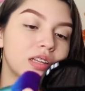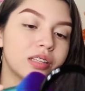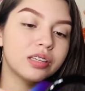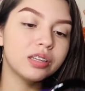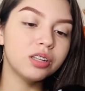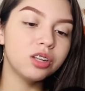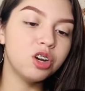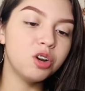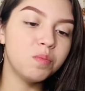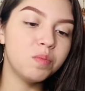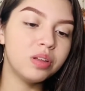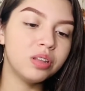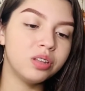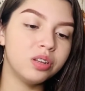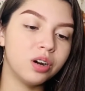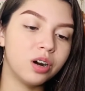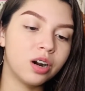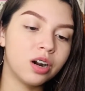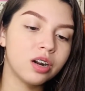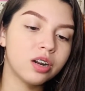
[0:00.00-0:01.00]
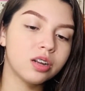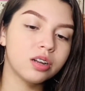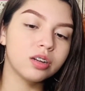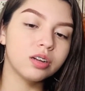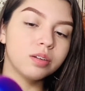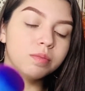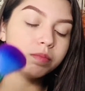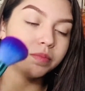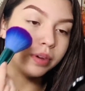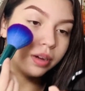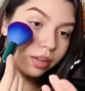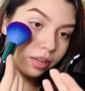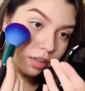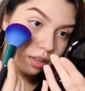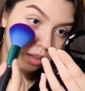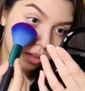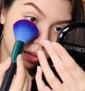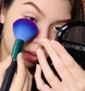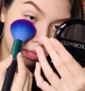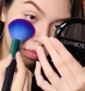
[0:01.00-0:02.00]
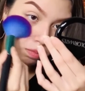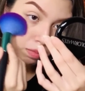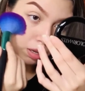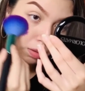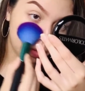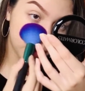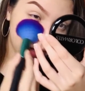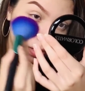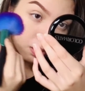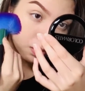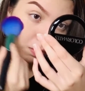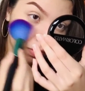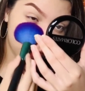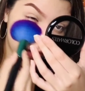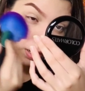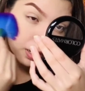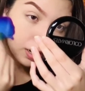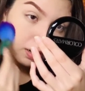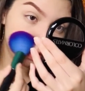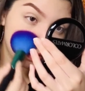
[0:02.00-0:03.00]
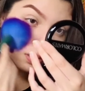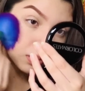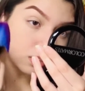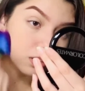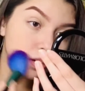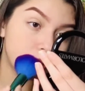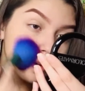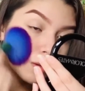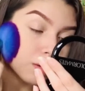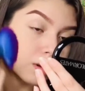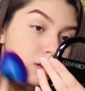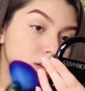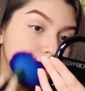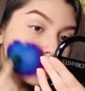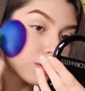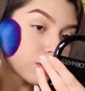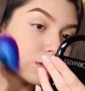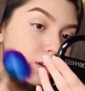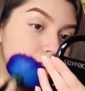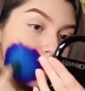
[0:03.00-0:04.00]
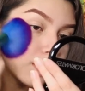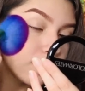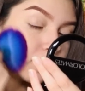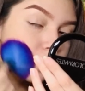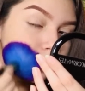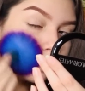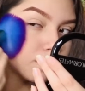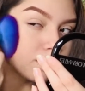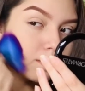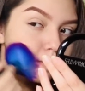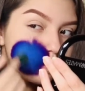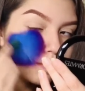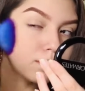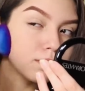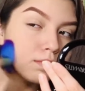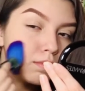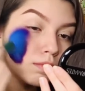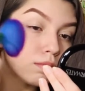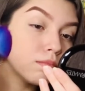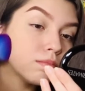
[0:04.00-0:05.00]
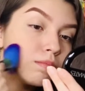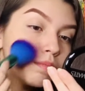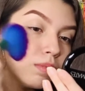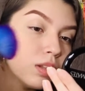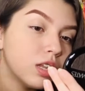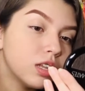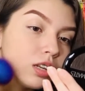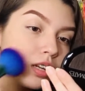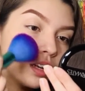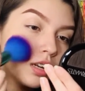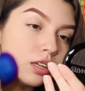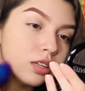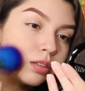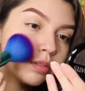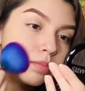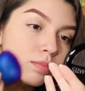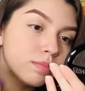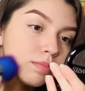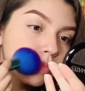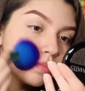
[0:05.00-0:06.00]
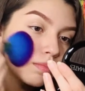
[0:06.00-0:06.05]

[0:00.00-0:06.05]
it's a little bit dark, but maybe it could work out, so I'm gonna try and blend it in.